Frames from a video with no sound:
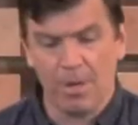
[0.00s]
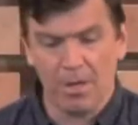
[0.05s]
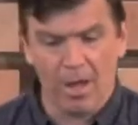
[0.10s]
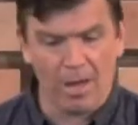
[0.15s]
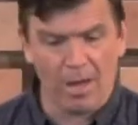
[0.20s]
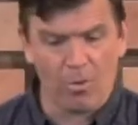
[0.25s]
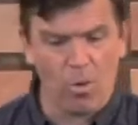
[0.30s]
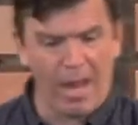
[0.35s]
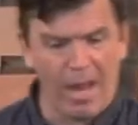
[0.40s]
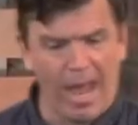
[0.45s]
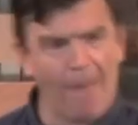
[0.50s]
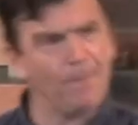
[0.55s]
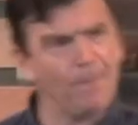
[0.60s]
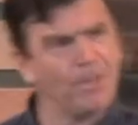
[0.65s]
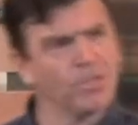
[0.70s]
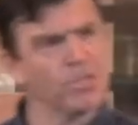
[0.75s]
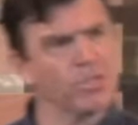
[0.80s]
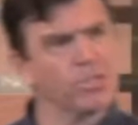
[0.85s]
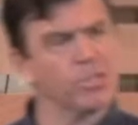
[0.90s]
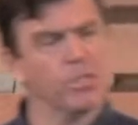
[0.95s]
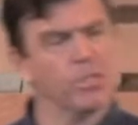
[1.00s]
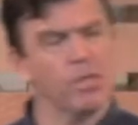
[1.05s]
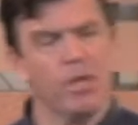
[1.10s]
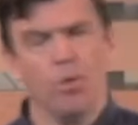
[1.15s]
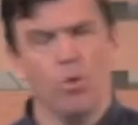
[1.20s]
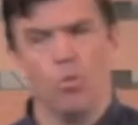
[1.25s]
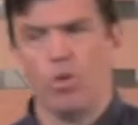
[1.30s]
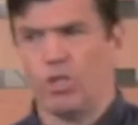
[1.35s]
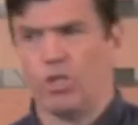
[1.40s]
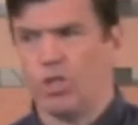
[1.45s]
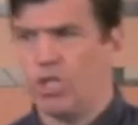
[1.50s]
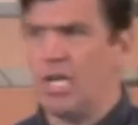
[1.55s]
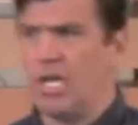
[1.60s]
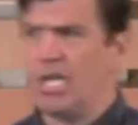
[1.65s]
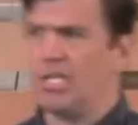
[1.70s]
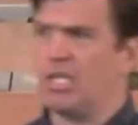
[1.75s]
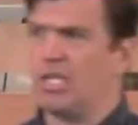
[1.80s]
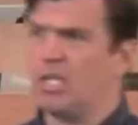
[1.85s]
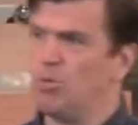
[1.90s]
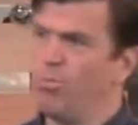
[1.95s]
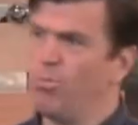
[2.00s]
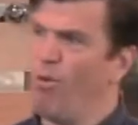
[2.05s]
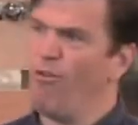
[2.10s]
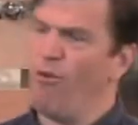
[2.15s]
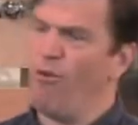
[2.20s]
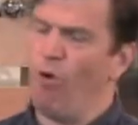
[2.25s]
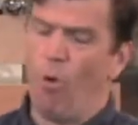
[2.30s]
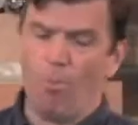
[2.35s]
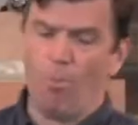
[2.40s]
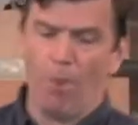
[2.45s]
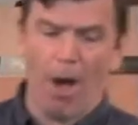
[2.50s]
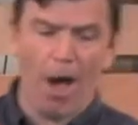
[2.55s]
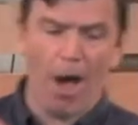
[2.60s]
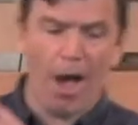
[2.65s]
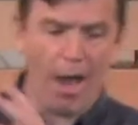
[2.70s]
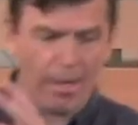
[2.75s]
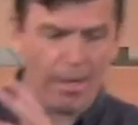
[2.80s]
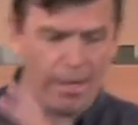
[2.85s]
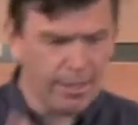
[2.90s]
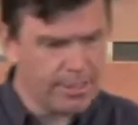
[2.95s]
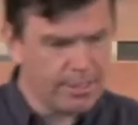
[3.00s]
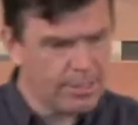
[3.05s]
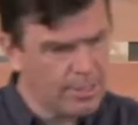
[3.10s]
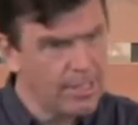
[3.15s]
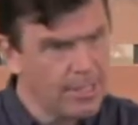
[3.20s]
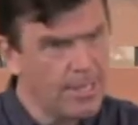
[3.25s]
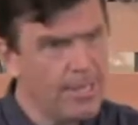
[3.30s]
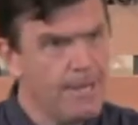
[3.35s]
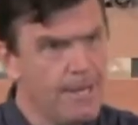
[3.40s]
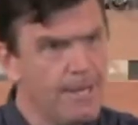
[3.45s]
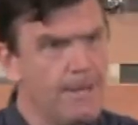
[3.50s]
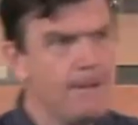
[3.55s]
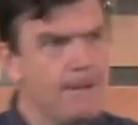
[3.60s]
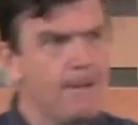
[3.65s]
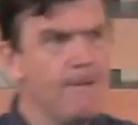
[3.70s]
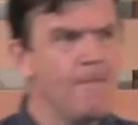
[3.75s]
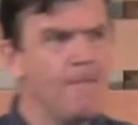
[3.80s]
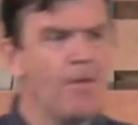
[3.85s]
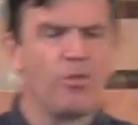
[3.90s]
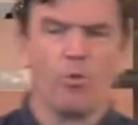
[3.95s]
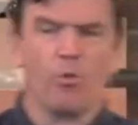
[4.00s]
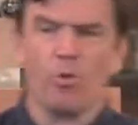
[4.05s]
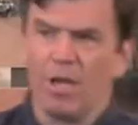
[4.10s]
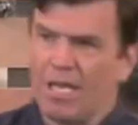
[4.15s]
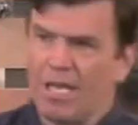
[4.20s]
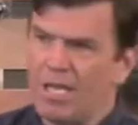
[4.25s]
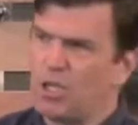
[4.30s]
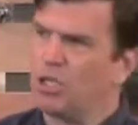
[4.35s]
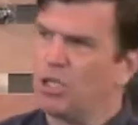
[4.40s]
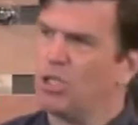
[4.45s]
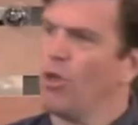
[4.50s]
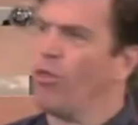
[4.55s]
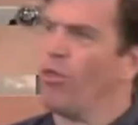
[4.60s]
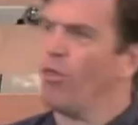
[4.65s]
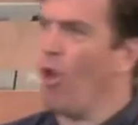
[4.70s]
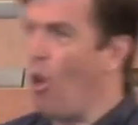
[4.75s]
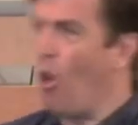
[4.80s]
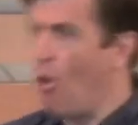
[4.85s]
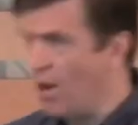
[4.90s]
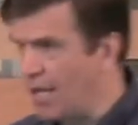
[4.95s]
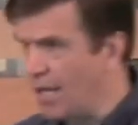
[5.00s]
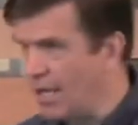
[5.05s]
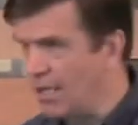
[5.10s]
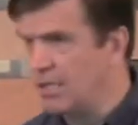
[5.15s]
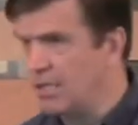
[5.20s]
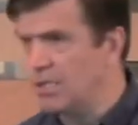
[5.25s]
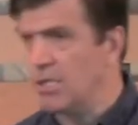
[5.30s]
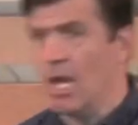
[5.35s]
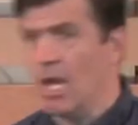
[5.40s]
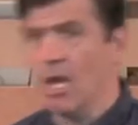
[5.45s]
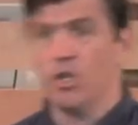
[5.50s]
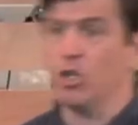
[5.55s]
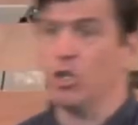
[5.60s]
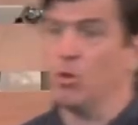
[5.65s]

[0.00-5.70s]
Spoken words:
like what happens with Jesus before Pilate, that the religious authorities do